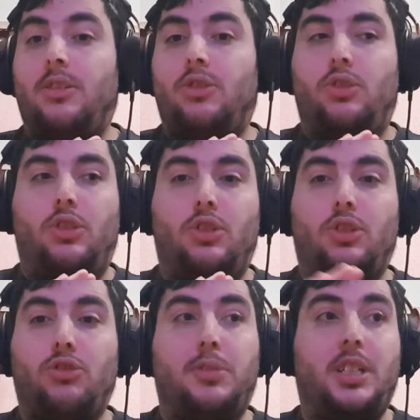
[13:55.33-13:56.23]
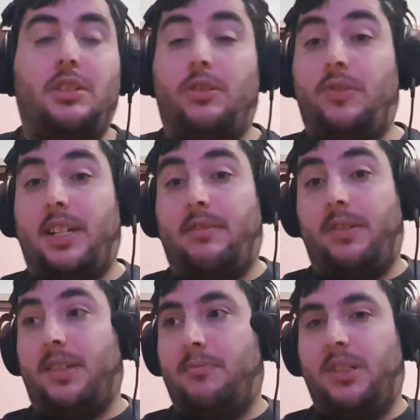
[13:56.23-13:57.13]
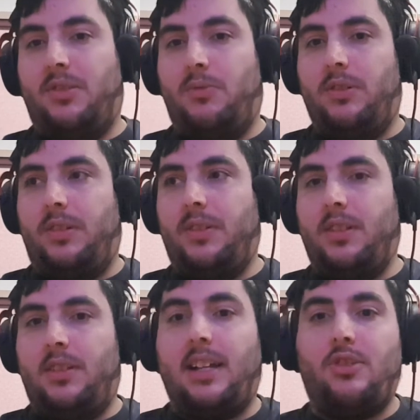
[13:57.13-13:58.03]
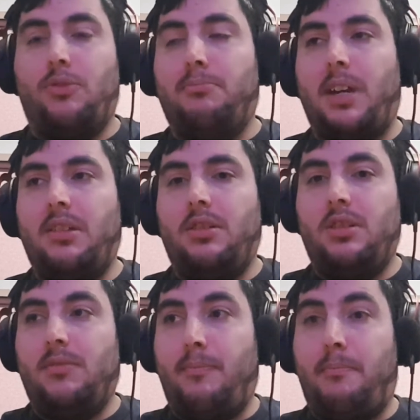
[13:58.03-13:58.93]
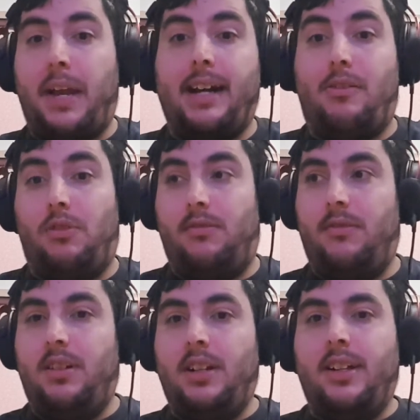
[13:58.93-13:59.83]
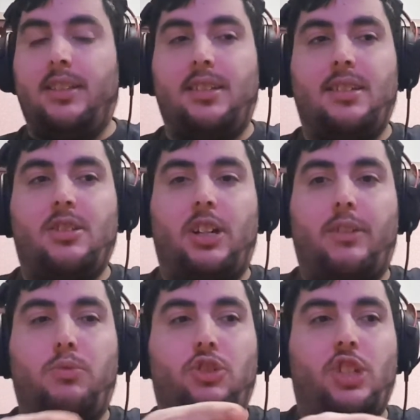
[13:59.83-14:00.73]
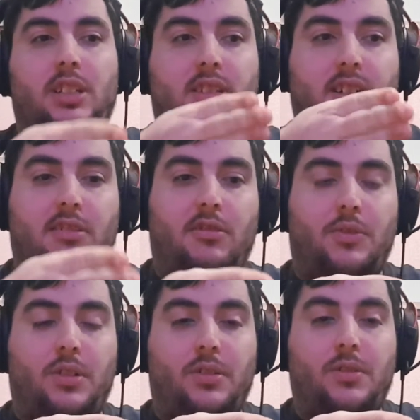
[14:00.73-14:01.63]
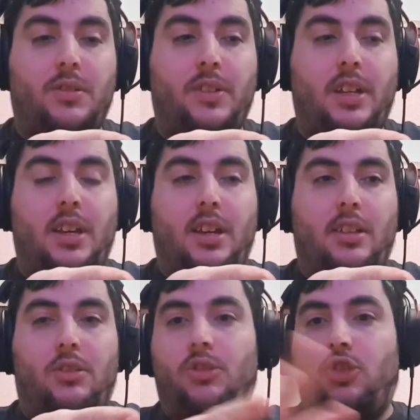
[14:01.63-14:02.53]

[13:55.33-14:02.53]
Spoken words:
Nobody knows how her semblance works. That's her main power. This is like watching Naruto, not